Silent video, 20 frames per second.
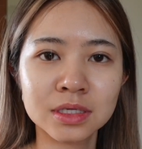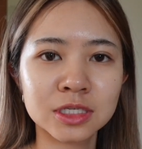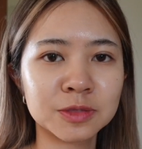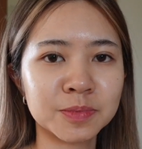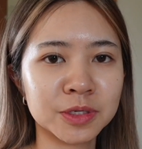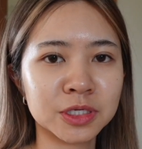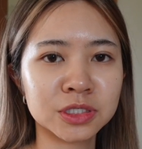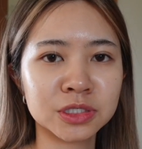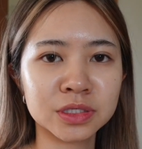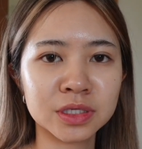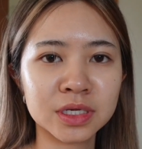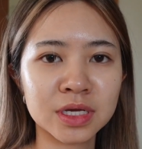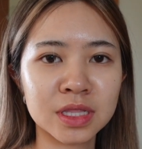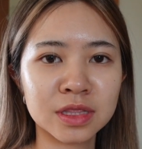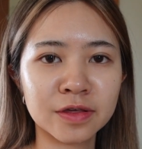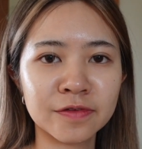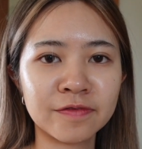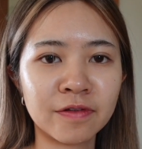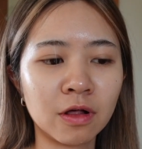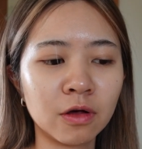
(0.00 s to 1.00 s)
especially
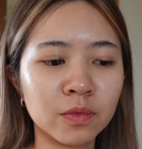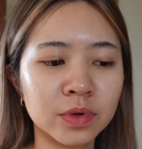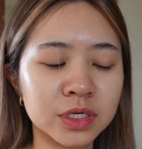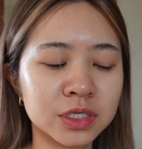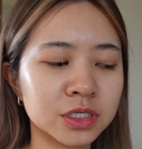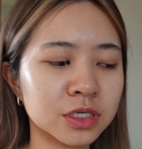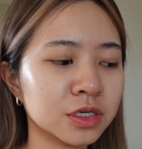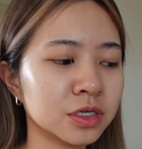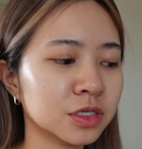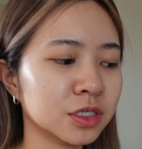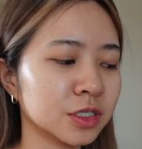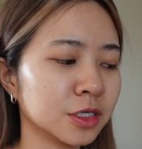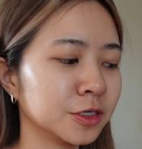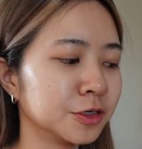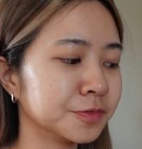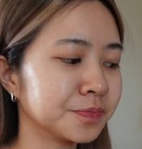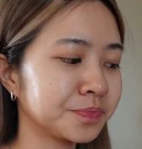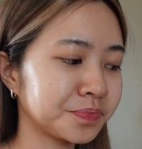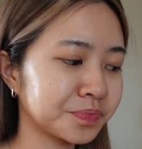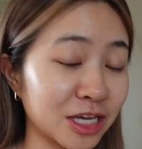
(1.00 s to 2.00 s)
in the fall winter,
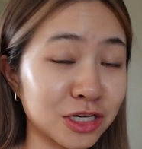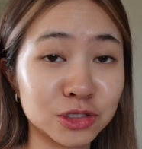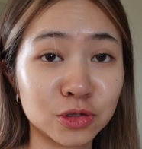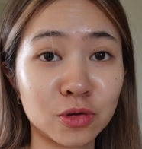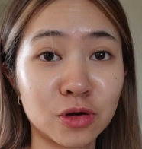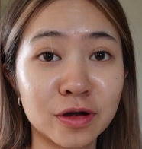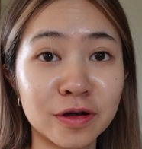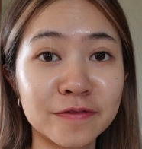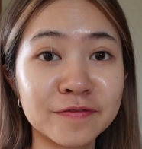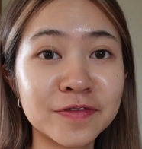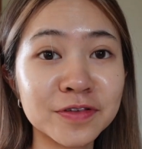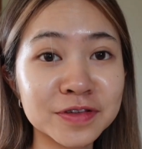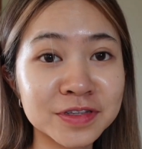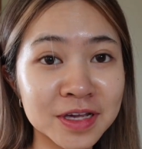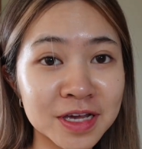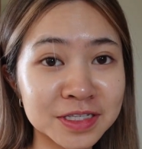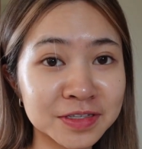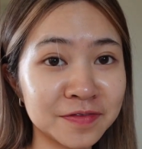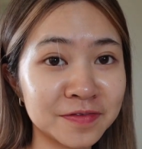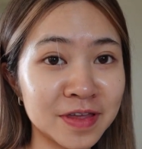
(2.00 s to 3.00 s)
so I just ordered a full
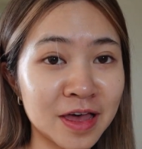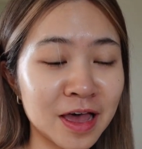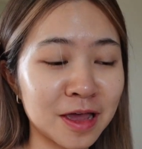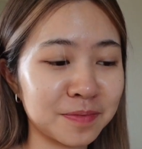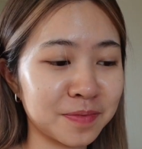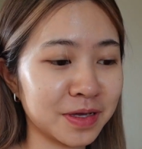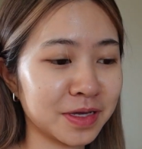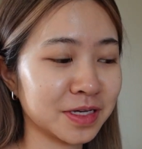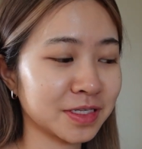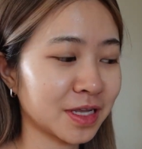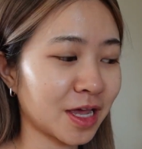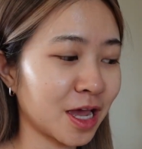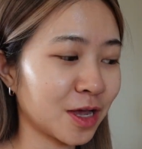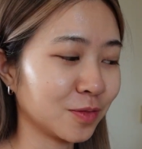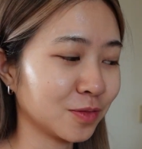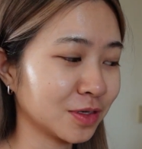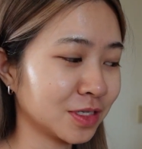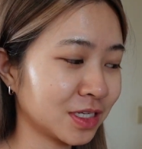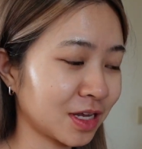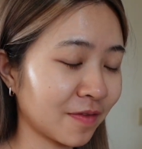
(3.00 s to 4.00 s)
size of that because I
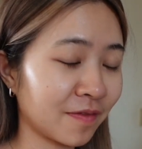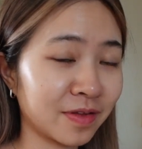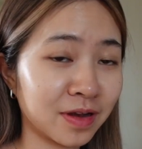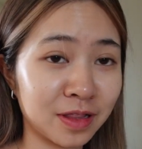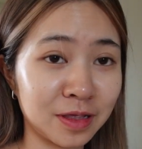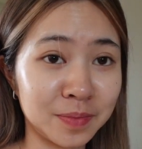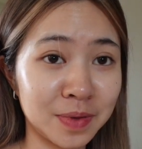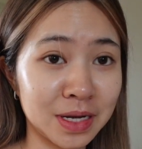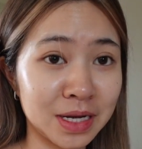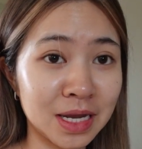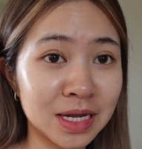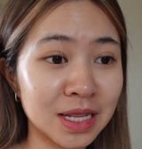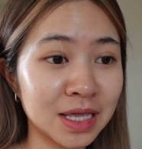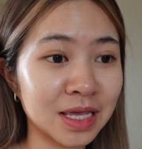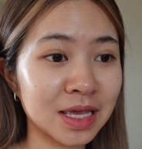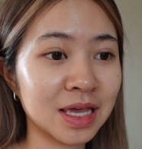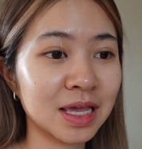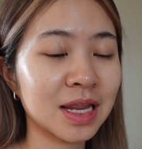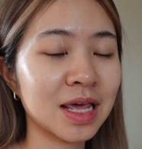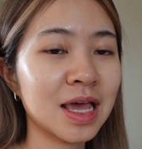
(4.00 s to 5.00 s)
will definitely be needing
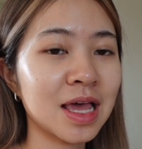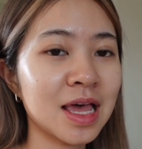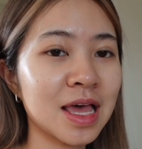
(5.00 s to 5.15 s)
it.